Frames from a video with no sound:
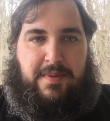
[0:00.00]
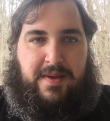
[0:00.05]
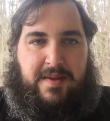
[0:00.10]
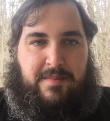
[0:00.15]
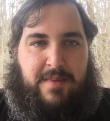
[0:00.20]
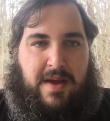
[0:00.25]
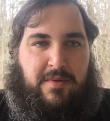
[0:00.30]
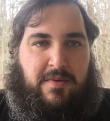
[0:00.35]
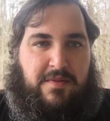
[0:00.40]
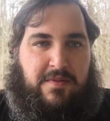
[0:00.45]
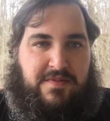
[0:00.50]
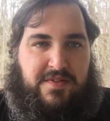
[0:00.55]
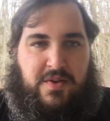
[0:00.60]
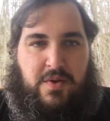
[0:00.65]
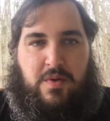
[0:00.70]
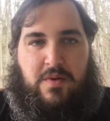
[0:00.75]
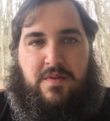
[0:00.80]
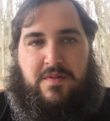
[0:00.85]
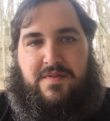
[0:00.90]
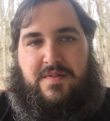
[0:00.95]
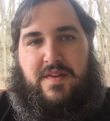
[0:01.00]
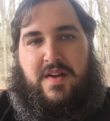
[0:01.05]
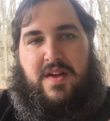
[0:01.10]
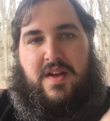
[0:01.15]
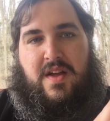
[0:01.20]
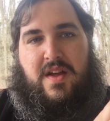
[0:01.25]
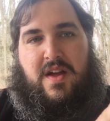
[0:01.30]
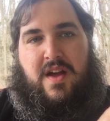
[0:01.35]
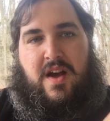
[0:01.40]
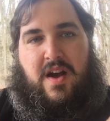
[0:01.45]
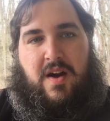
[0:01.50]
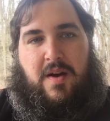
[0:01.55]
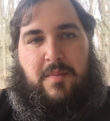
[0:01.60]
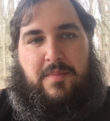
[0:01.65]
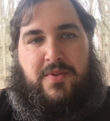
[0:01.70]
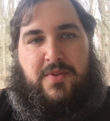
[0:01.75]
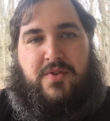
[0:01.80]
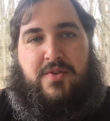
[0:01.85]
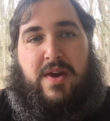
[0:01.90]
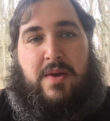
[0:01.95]
In my review of
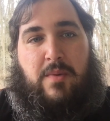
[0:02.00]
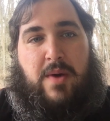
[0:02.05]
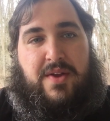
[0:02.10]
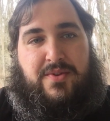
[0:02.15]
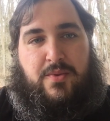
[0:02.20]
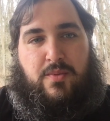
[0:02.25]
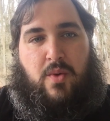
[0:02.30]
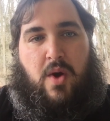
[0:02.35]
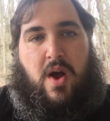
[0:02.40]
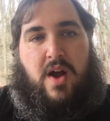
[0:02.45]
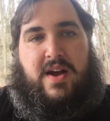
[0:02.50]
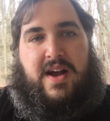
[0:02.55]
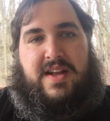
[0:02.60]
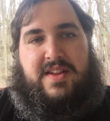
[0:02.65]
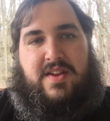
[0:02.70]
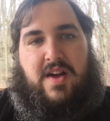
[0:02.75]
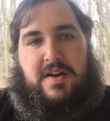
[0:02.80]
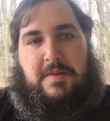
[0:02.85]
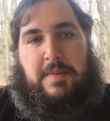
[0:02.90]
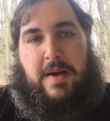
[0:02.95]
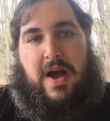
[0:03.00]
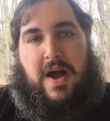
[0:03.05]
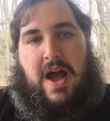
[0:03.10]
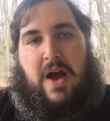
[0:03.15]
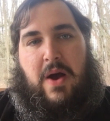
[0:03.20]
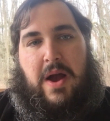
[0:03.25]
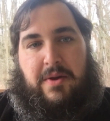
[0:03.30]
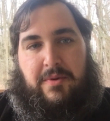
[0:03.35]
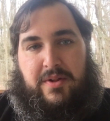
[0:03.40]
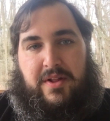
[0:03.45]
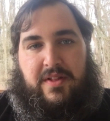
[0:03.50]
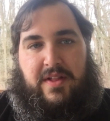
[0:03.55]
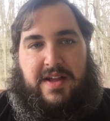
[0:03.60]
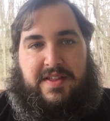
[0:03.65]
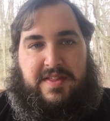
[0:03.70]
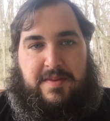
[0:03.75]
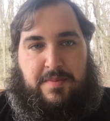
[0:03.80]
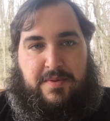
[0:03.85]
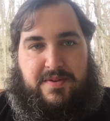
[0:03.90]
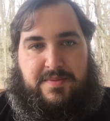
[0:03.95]
the Great Westward Walk, I talked about how I really
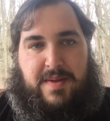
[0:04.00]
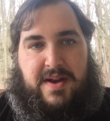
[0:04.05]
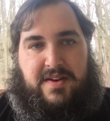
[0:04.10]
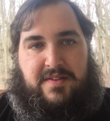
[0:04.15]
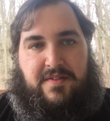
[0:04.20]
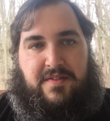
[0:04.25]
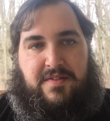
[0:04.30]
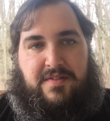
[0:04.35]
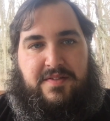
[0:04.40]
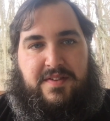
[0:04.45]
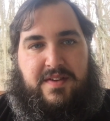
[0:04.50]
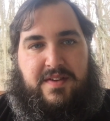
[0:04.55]
like the perspective